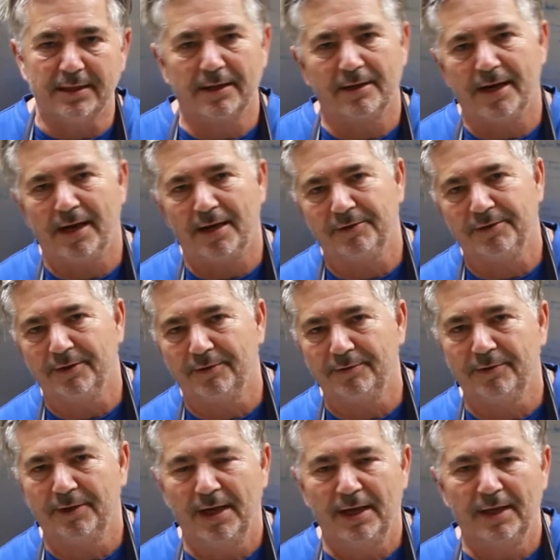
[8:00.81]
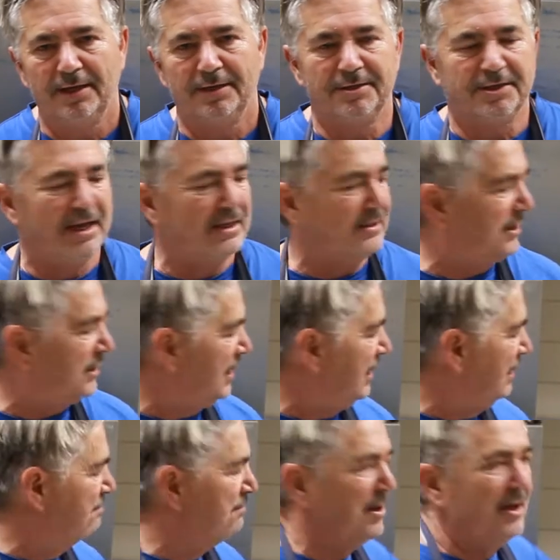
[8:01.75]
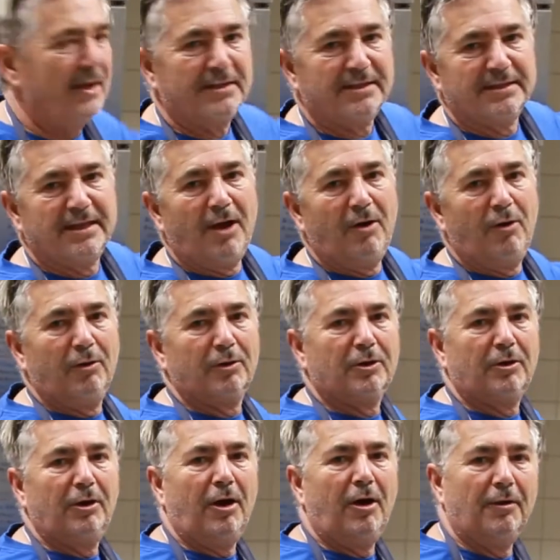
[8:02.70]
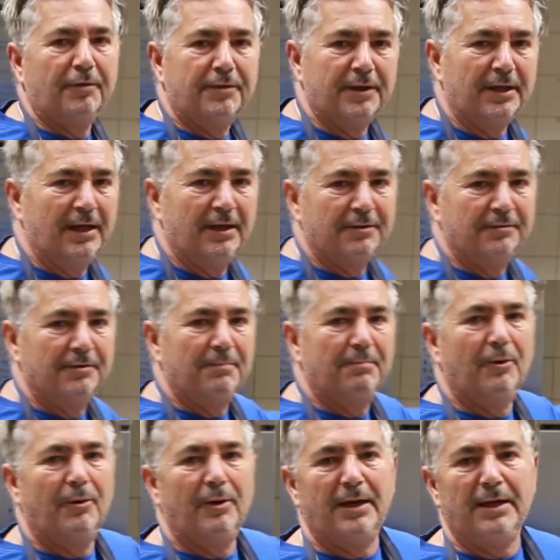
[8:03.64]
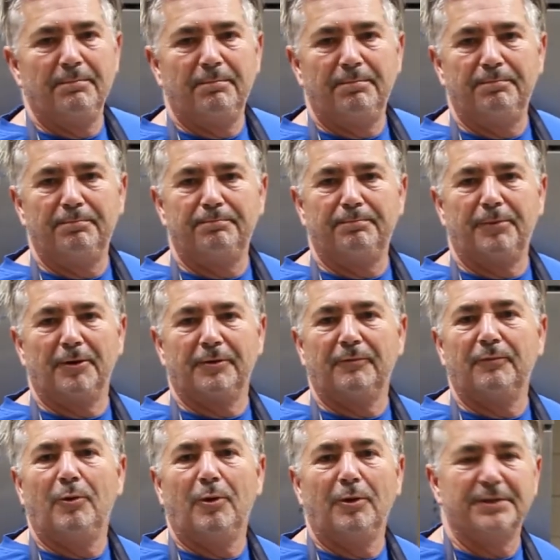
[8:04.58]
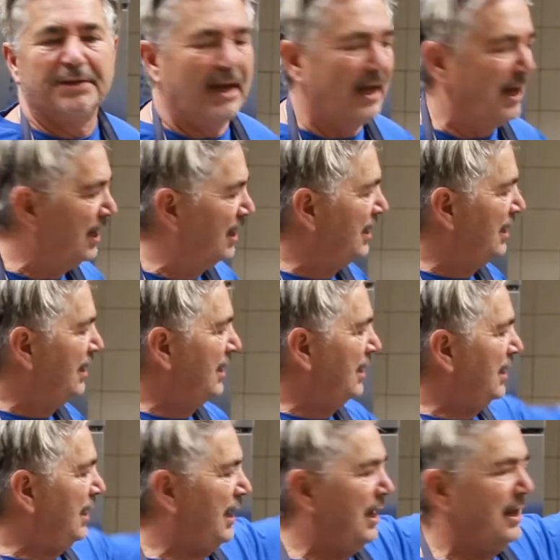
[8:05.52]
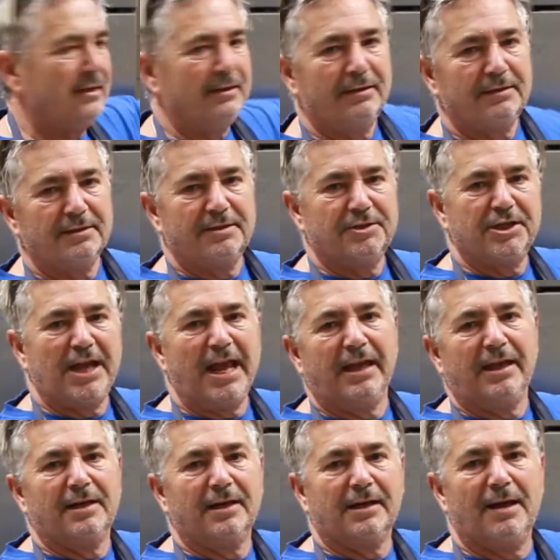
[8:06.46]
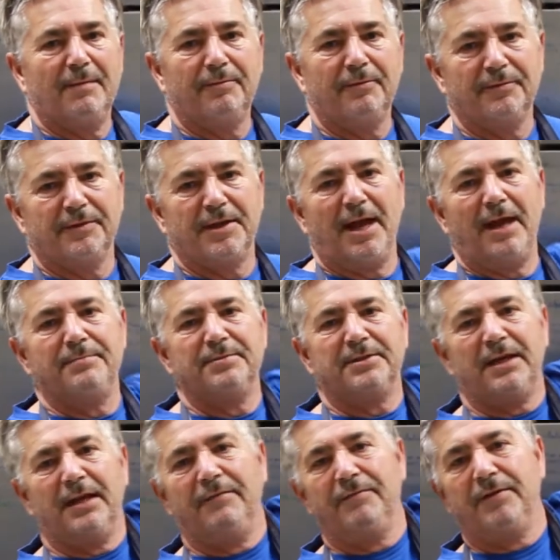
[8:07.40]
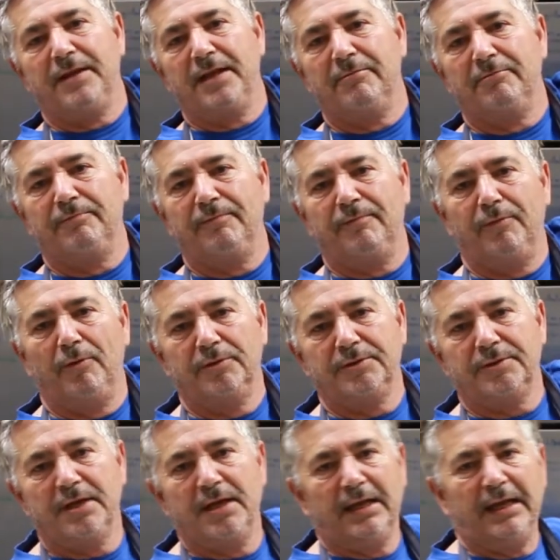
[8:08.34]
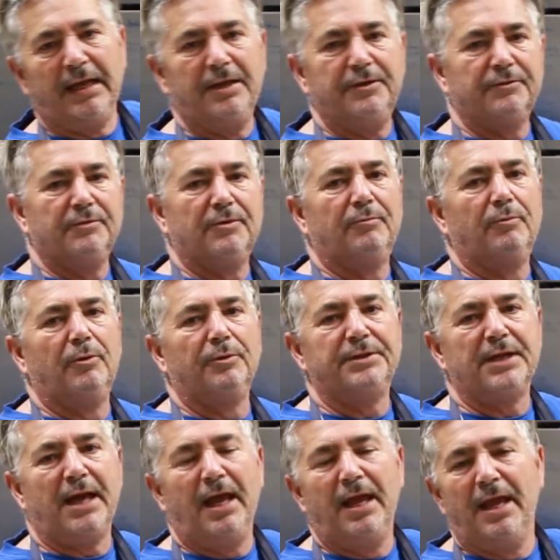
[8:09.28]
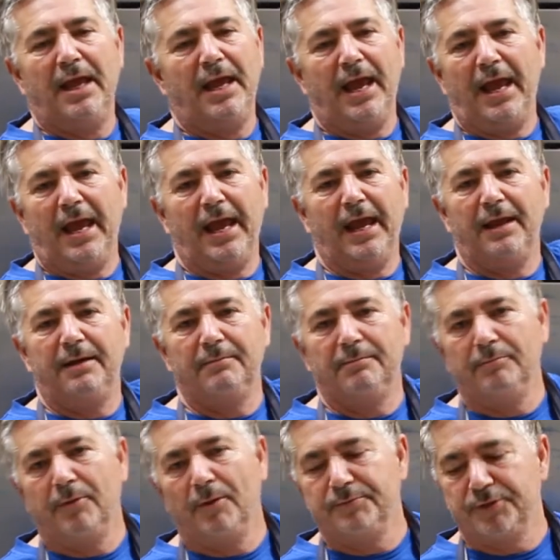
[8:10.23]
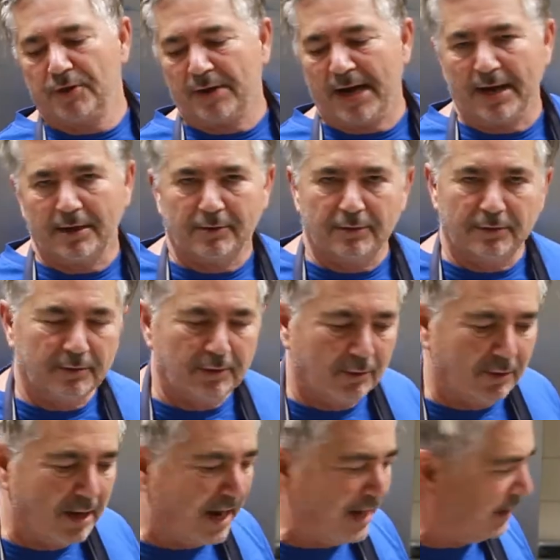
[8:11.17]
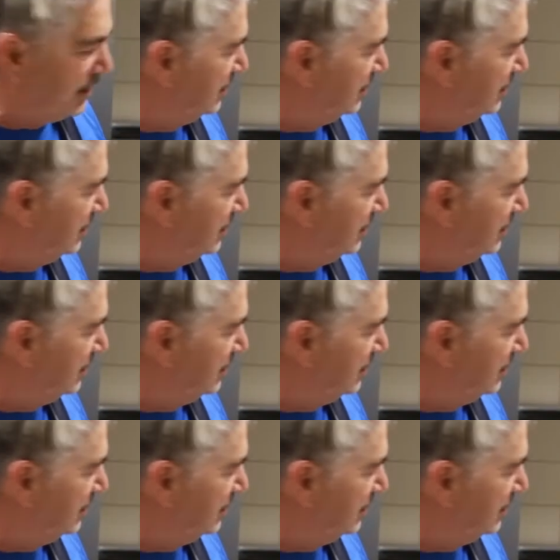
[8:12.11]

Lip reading: around you, just immerse the whole cloth into the boiling pot of water and shake it a couple of times. Everything falls into the water and Bob's your uncle. All right?